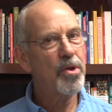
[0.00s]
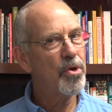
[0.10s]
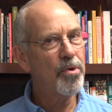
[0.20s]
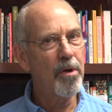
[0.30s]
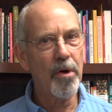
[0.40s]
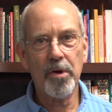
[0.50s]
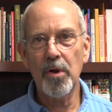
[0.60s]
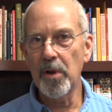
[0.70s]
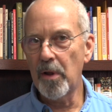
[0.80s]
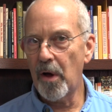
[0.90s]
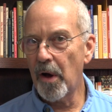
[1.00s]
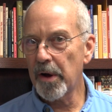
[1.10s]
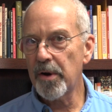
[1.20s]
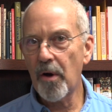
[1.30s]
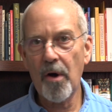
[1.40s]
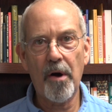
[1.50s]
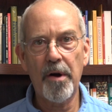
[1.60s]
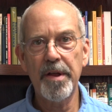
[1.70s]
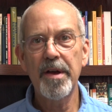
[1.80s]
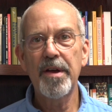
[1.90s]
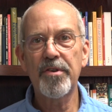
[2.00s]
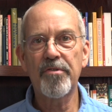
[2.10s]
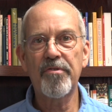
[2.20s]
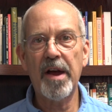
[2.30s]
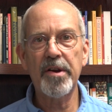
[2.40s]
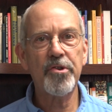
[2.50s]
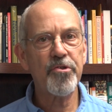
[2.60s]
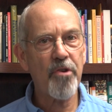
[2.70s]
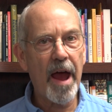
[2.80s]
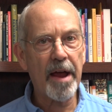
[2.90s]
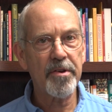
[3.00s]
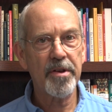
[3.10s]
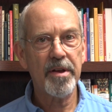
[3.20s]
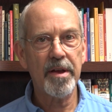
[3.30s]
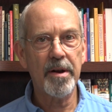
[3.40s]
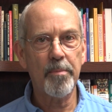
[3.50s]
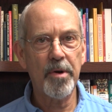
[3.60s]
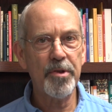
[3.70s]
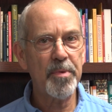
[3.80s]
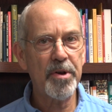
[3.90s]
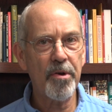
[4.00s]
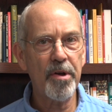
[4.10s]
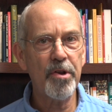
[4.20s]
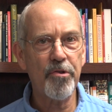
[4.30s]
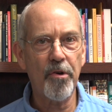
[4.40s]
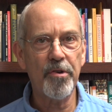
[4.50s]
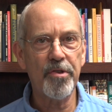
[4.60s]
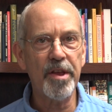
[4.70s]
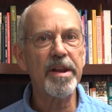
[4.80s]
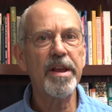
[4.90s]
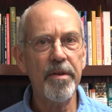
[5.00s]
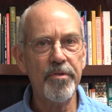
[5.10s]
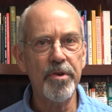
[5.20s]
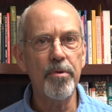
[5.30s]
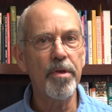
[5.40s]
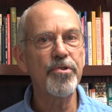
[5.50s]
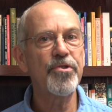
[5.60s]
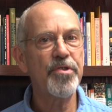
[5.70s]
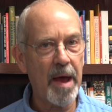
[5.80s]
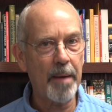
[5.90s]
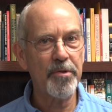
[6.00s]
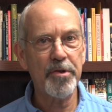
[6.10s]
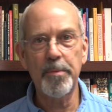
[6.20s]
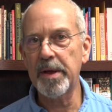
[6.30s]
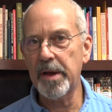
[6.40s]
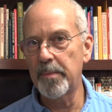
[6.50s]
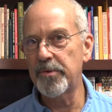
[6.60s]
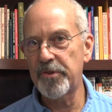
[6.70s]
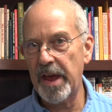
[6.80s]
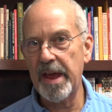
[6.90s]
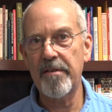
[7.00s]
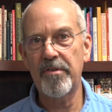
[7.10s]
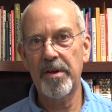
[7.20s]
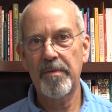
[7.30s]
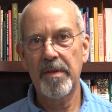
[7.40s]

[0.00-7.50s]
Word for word: You'd look long and hard to find a tract in a Presbyterian church that gives you the steps to become saved.